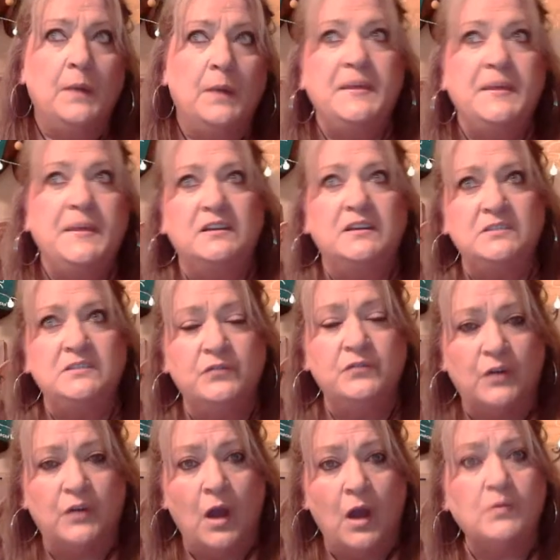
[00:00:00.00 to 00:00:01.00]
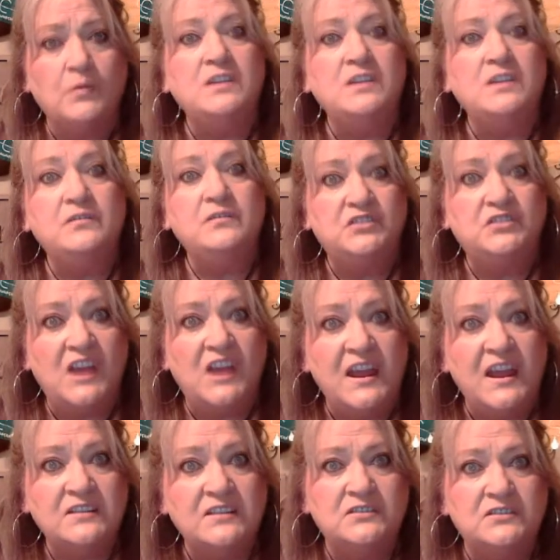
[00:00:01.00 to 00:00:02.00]
because you've grown and you've
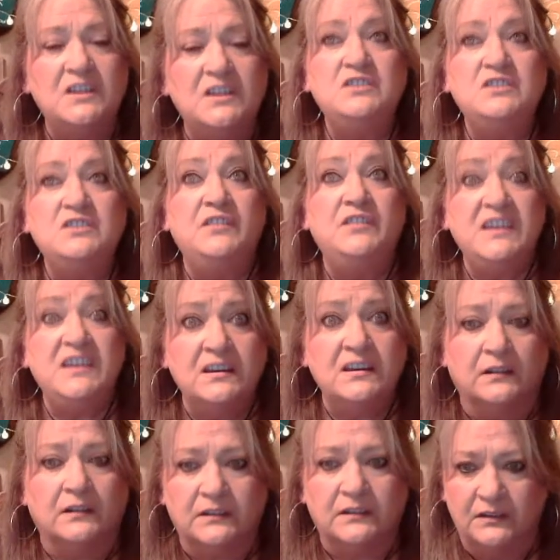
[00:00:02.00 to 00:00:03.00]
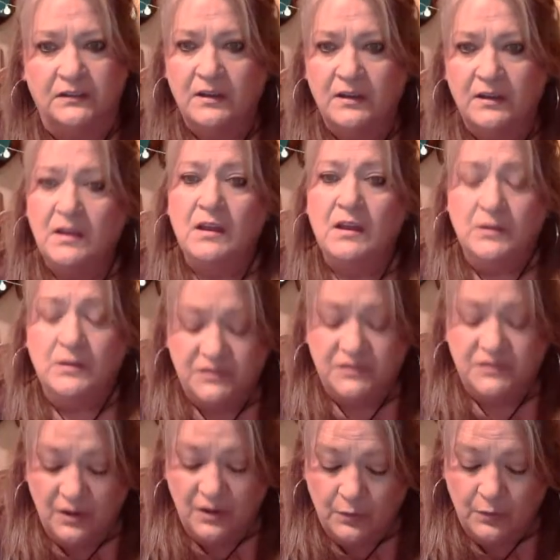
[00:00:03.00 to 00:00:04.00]
changed and you've healed.
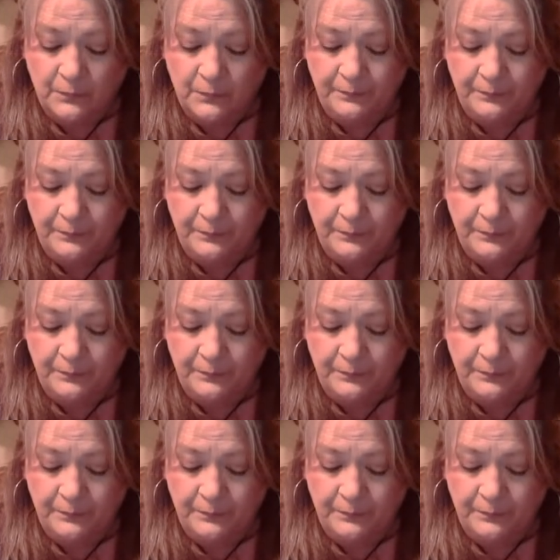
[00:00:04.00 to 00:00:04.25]
So